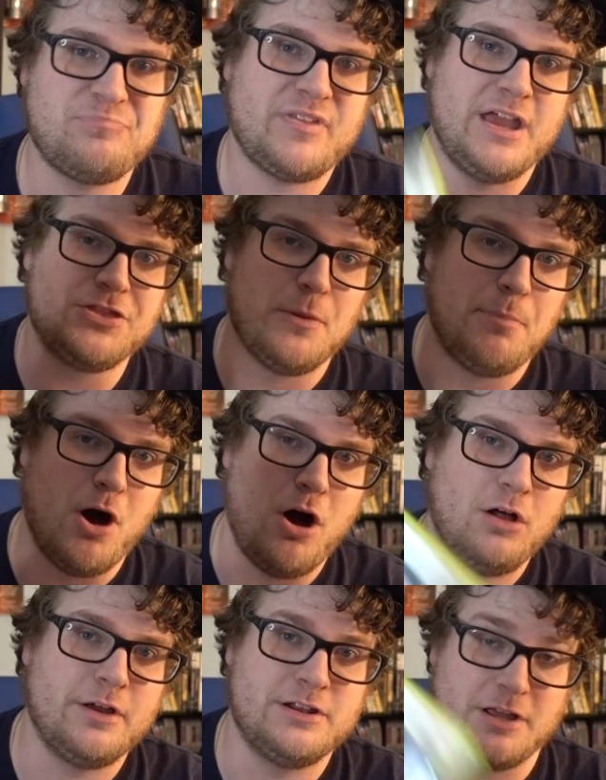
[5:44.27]
hit the
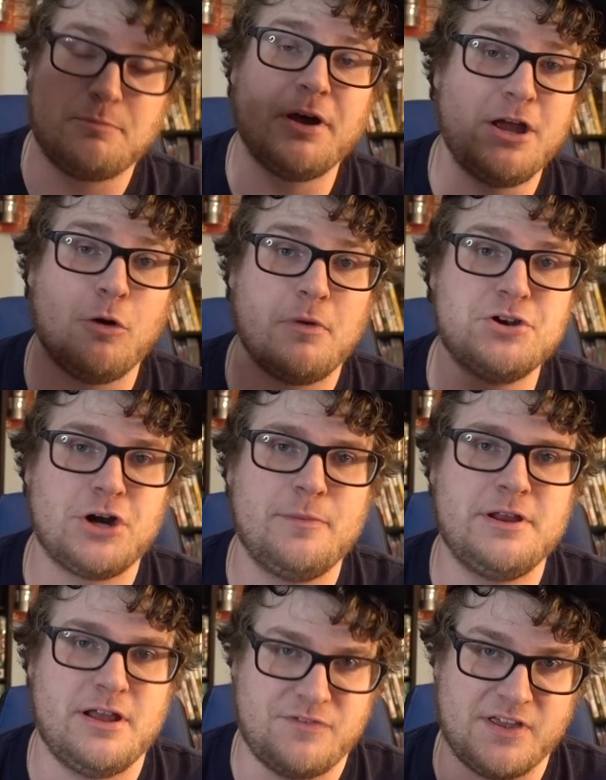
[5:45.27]
ball and like play Home Run Derby,
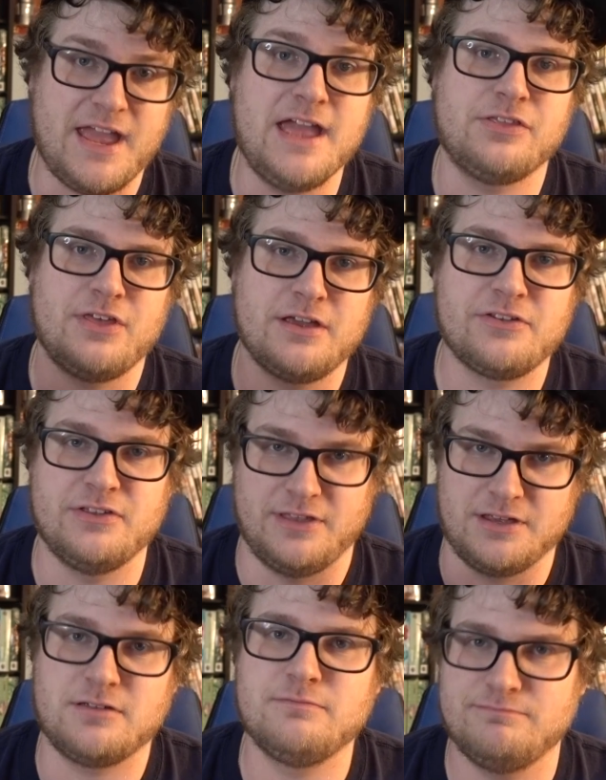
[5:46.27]
and you have to like hit things and
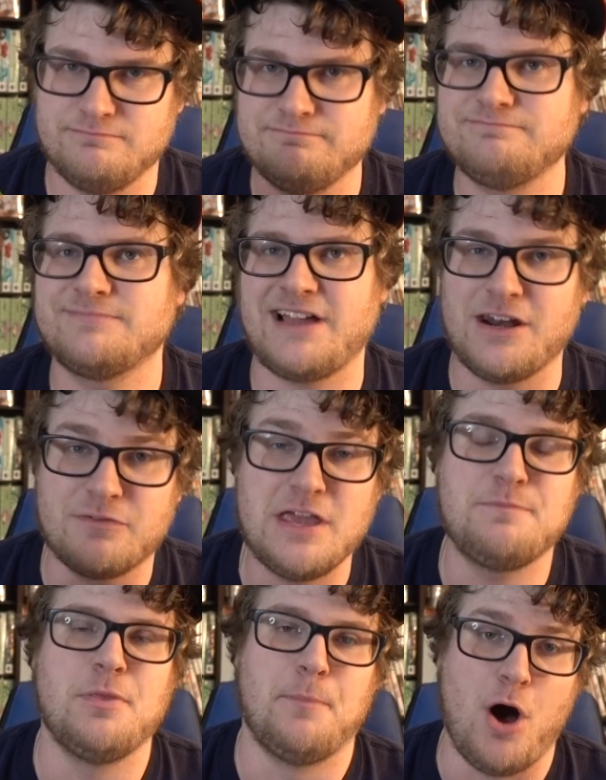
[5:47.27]
like kind of
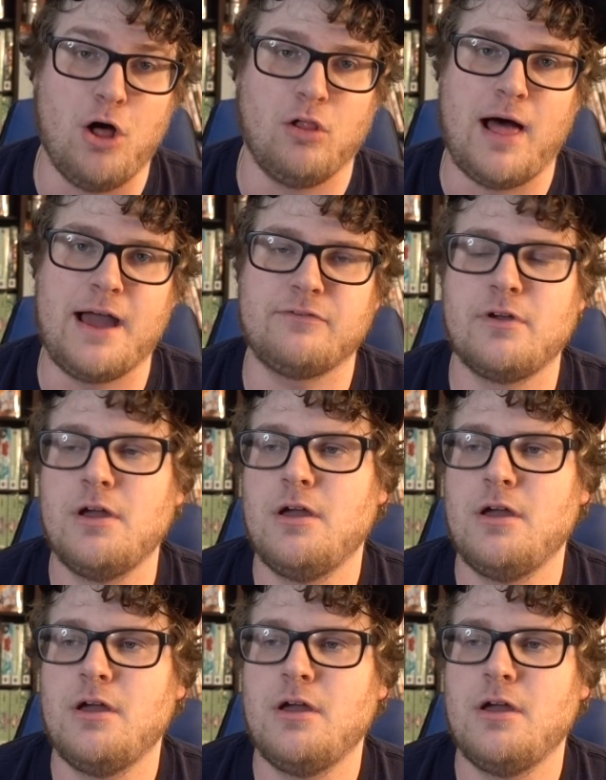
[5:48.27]
keep the ball alive